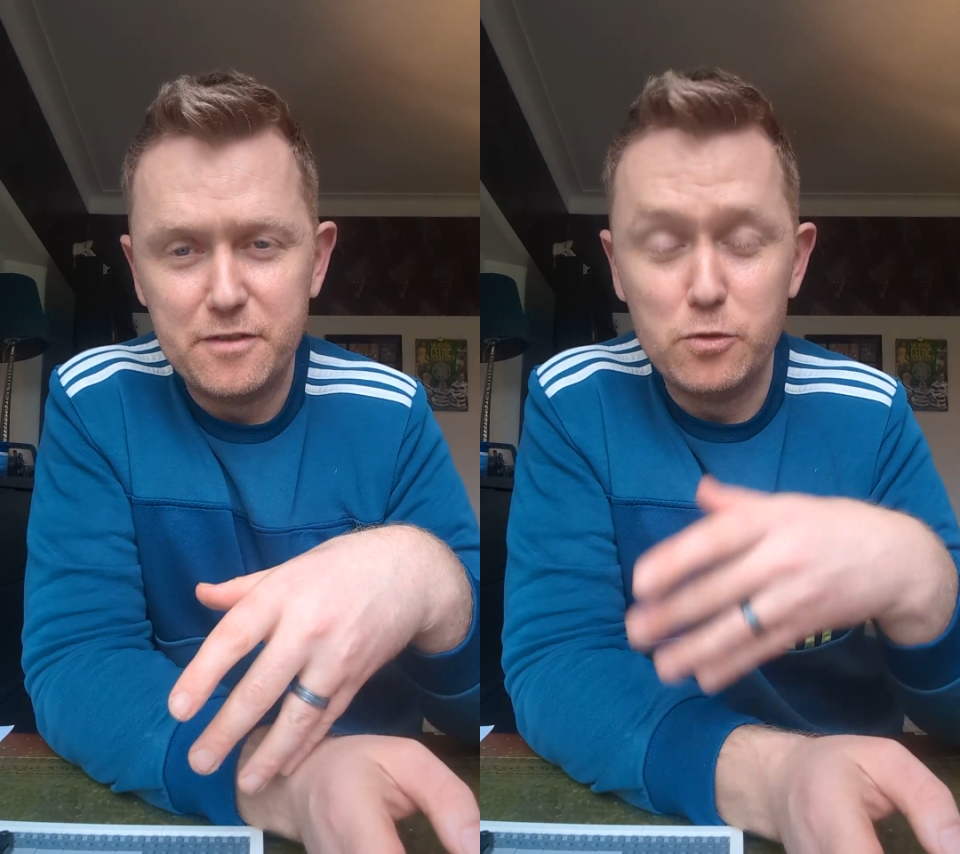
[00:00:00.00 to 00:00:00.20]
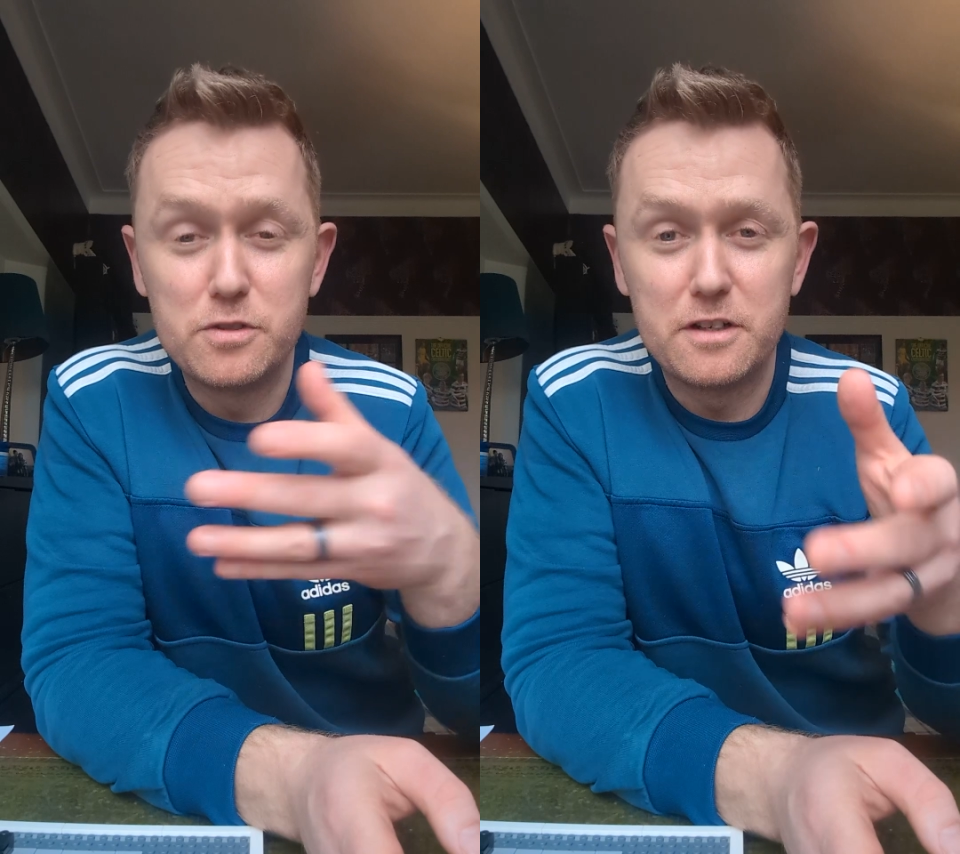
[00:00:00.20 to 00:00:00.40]

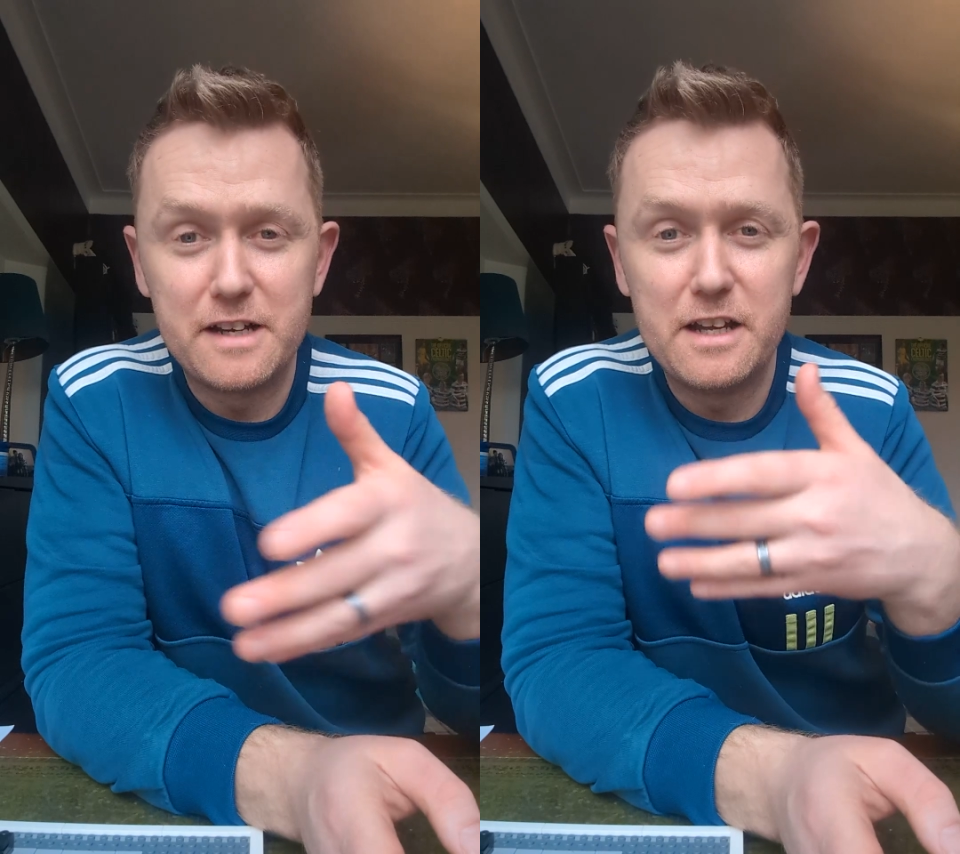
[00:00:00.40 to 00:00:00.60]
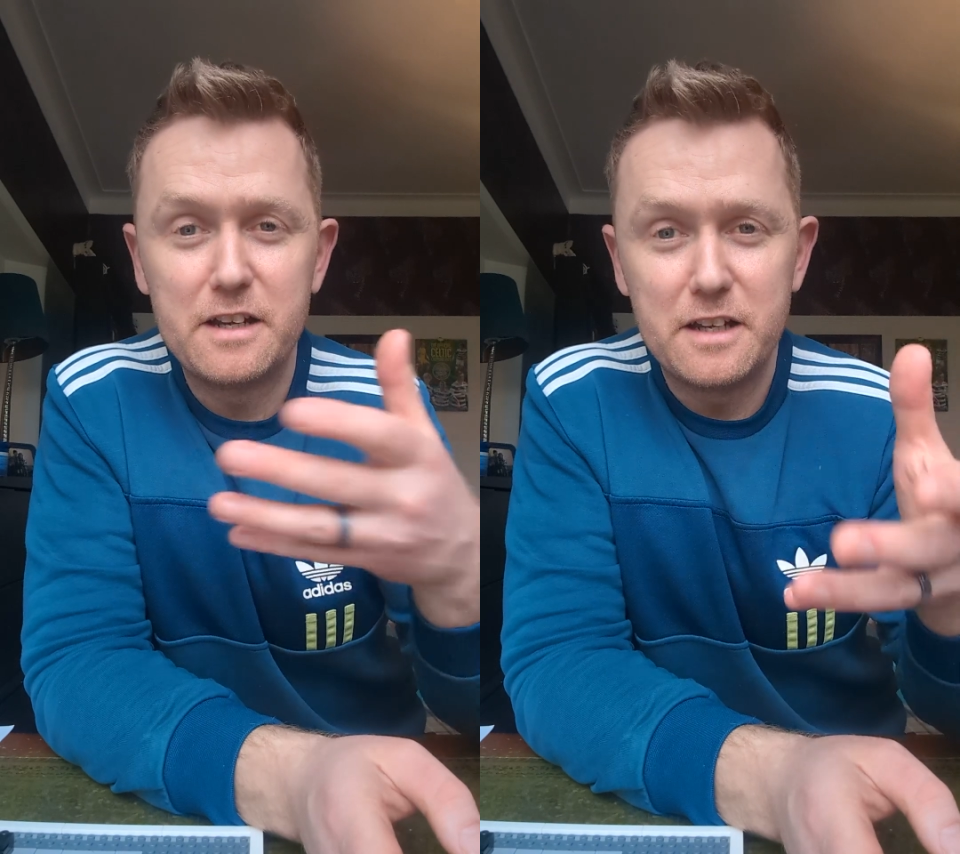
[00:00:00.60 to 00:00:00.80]
for those that are
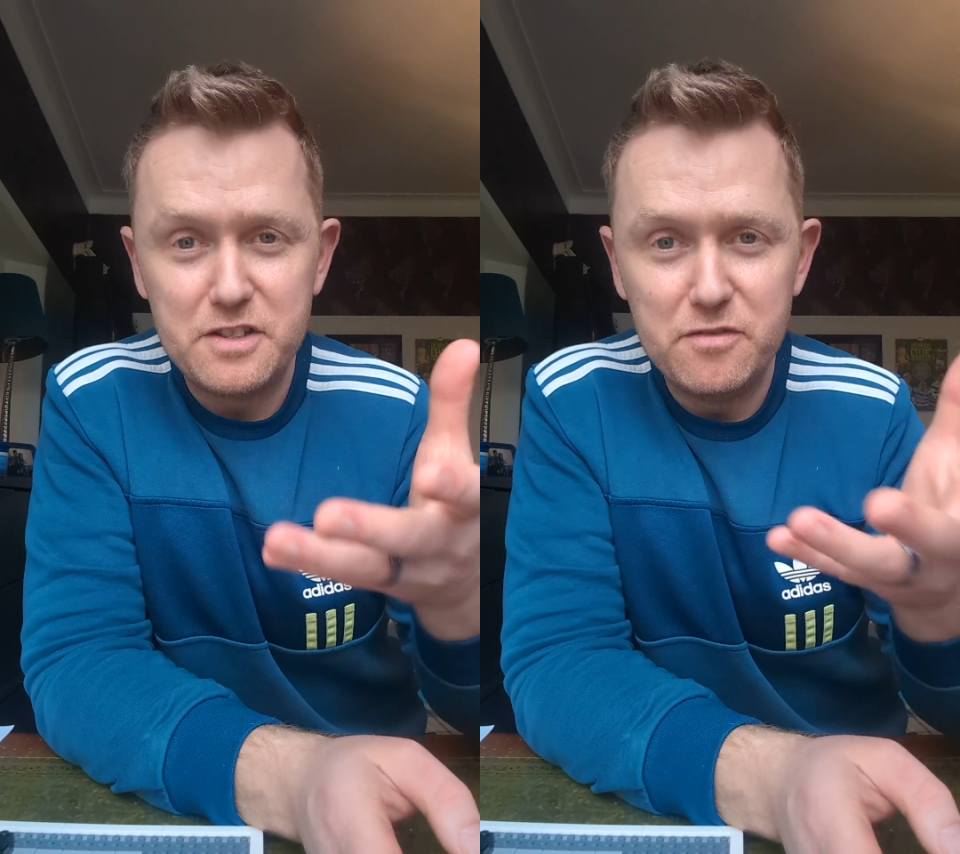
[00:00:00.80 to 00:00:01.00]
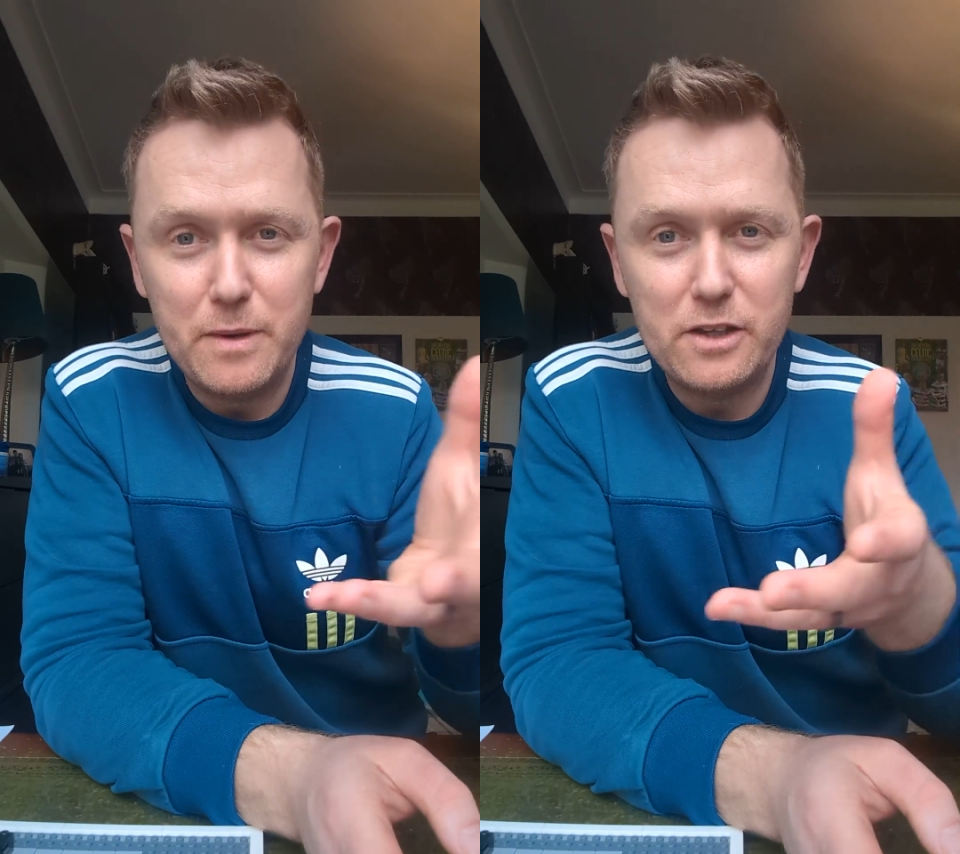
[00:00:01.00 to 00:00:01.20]
trying to
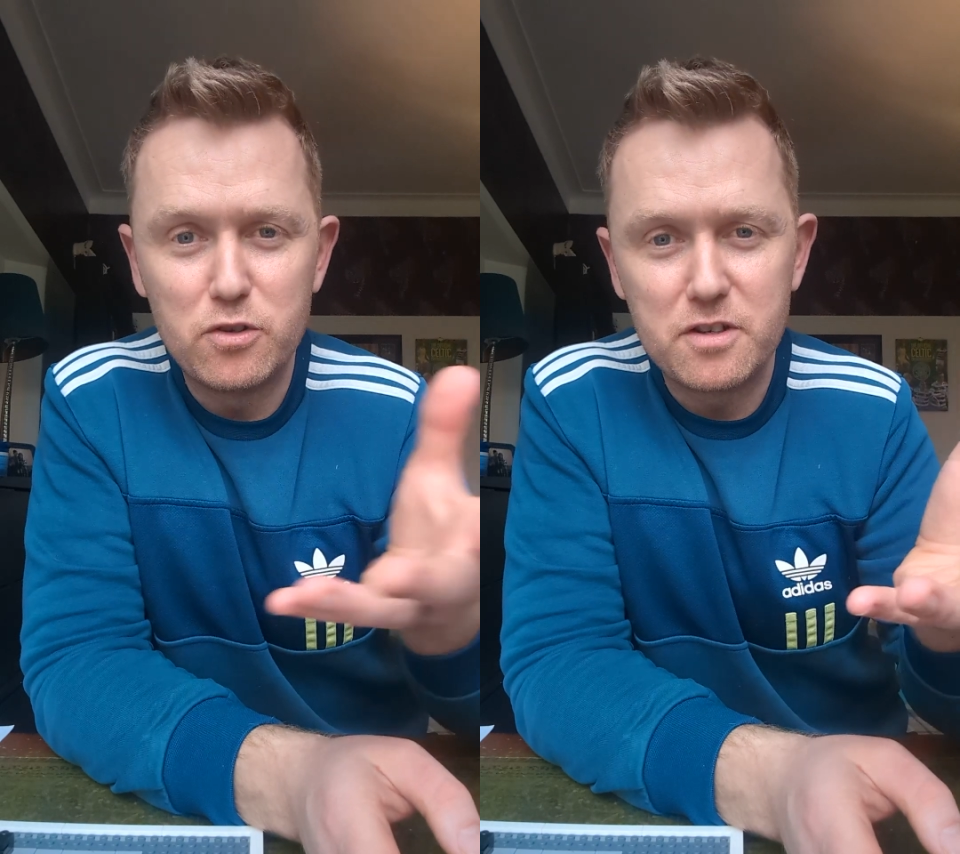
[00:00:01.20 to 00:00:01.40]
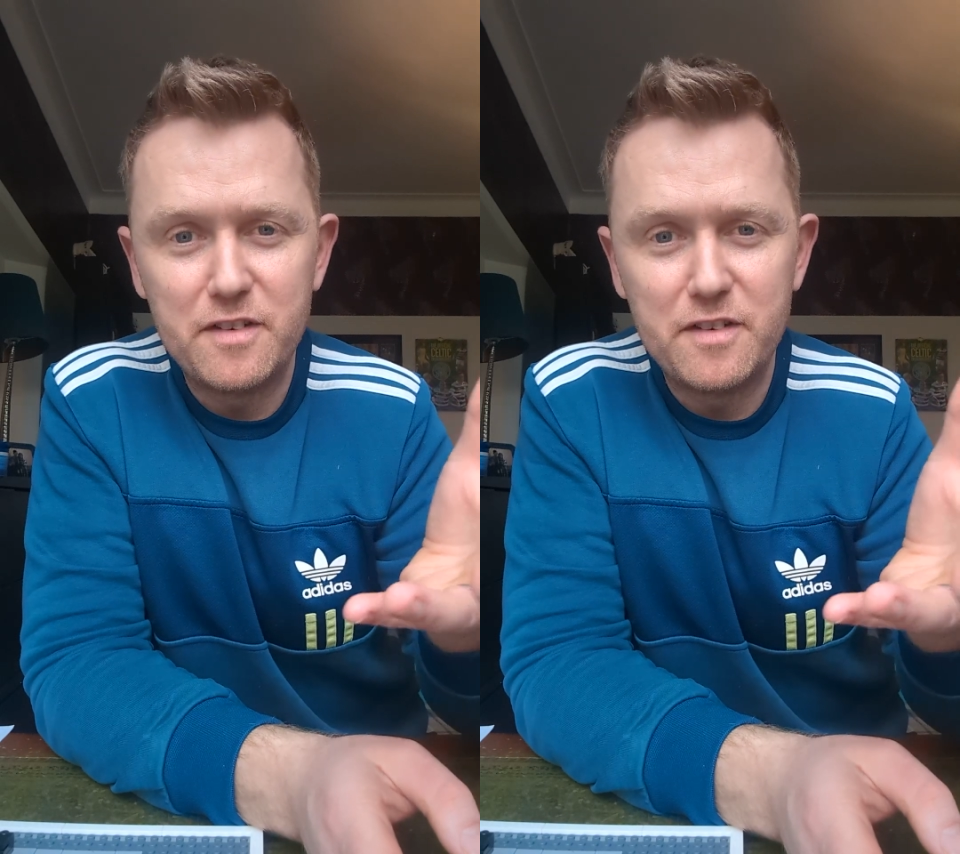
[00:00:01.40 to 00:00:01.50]
achieve weight loss